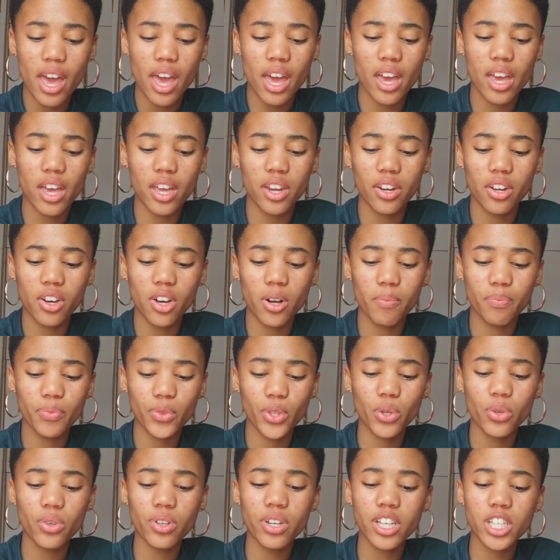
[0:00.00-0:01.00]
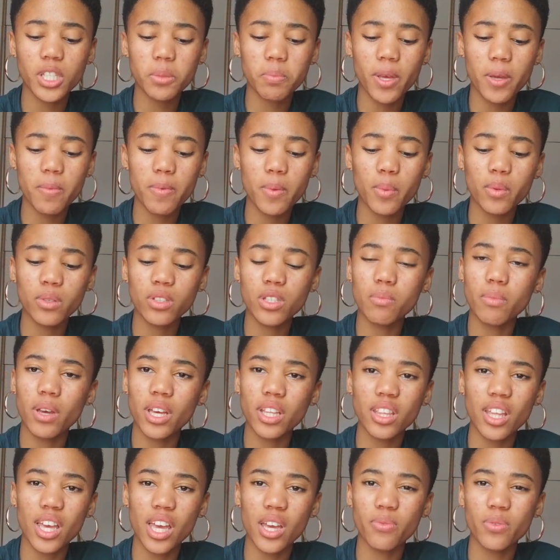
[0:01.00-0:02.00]
and um, you don't expect people to
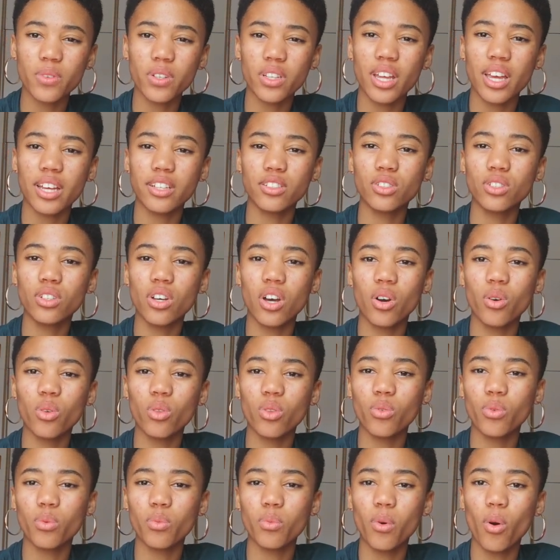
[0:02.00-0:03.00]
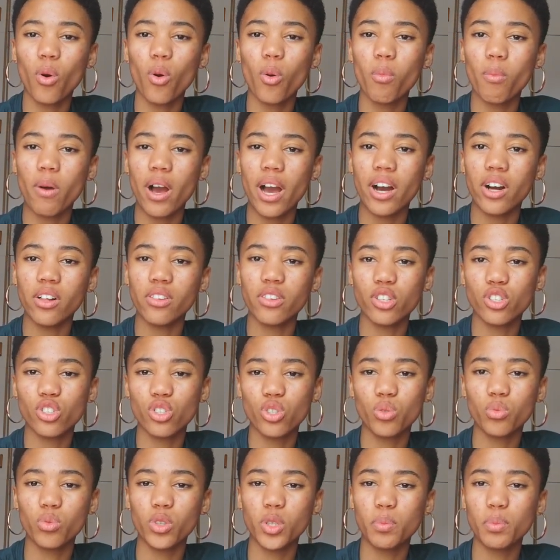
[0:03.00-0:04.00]
make the effort and to go the whole mile
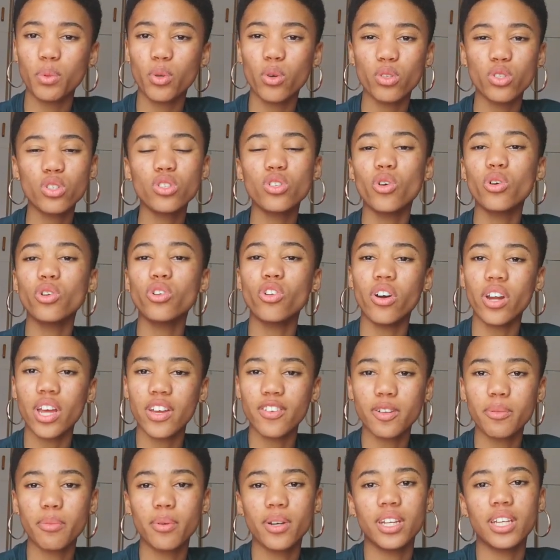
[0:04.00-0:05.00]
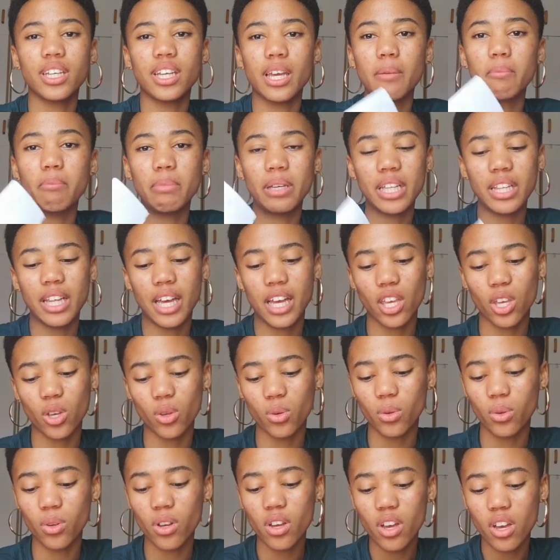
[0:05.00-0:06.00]
that you would because you know not everybody can be like
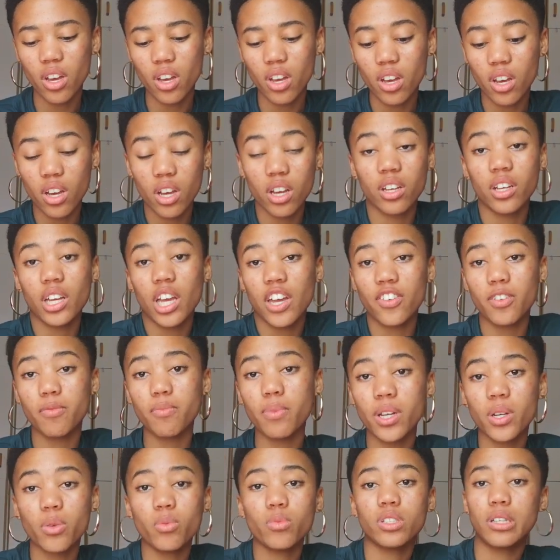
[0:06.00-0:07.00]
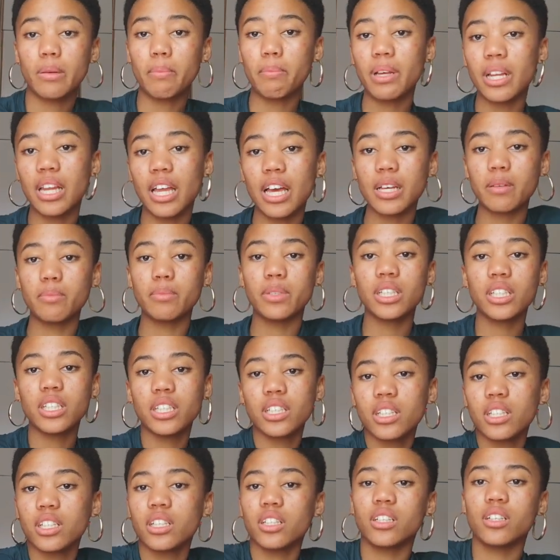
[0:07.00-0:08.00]
you everybody want to be like me
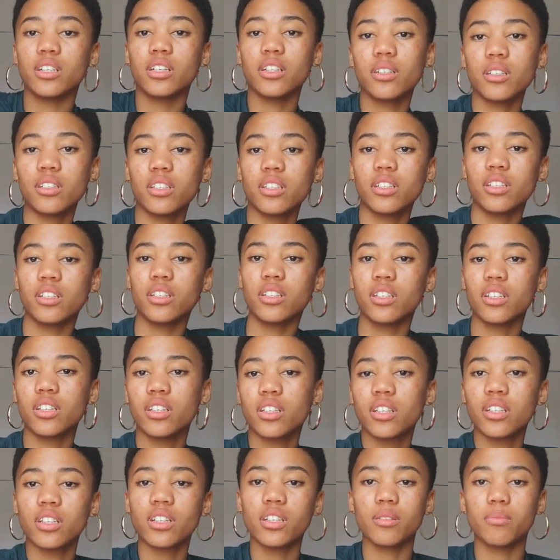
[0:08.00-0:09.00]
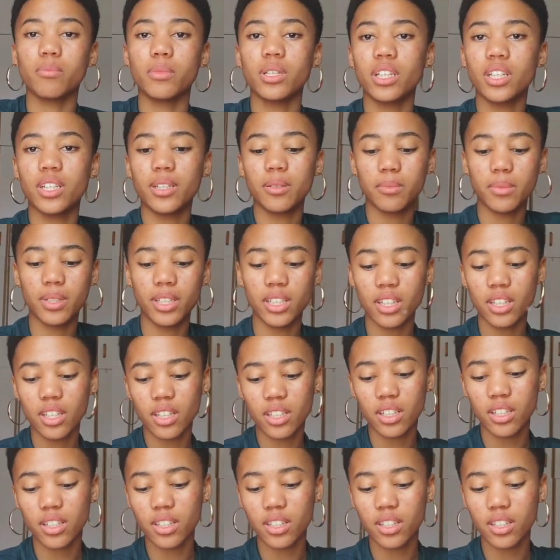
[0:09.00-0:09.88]
no no no no no be like me